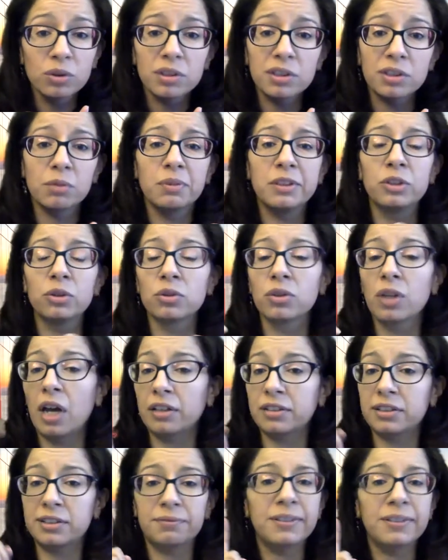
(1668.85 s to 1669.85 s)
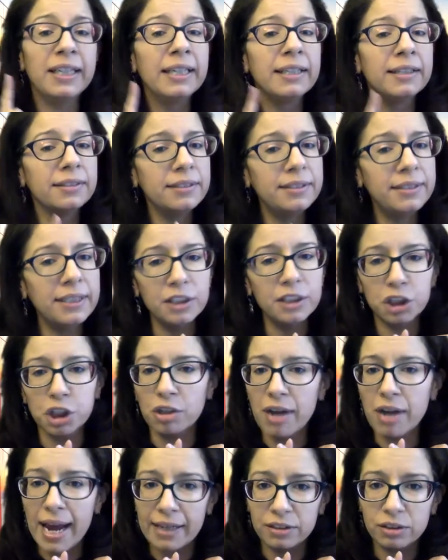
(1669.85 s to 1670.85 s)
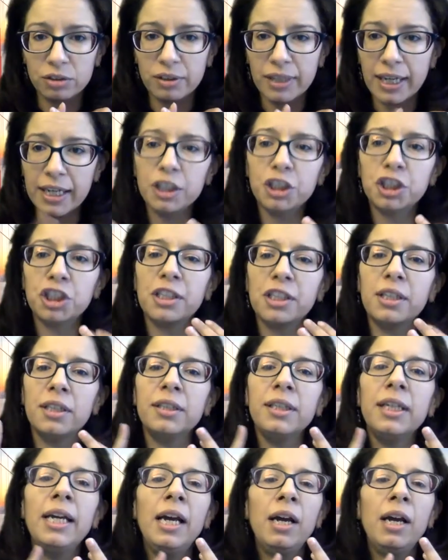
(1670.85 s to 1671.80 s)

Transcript: So we do lots of teacher education.